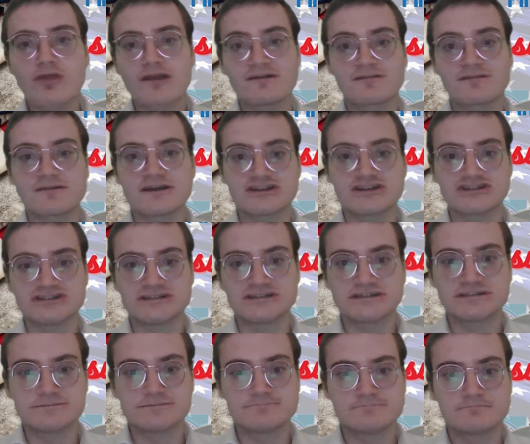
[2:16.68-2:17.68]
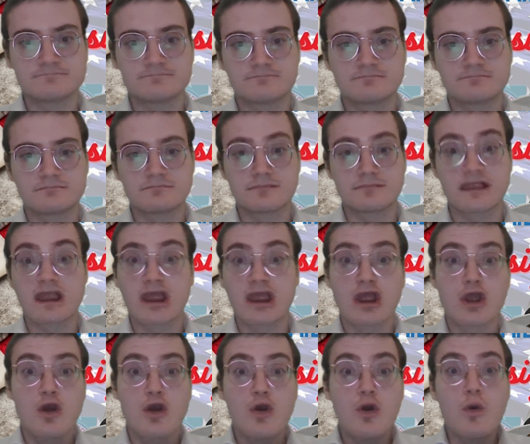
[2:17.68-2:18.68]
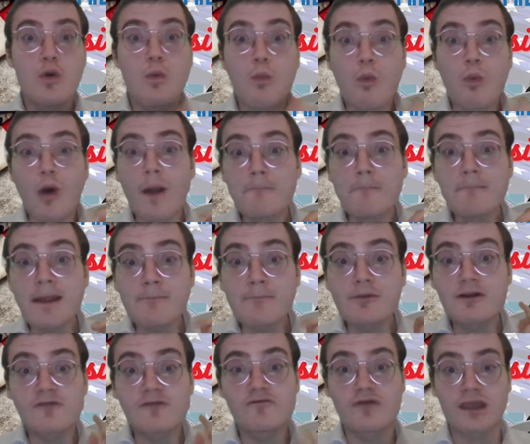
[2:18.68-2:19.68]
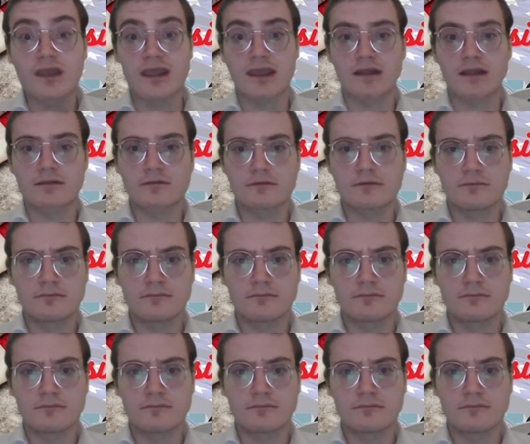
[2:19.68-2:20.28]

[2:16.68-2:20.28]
the concessions. One member to vacate.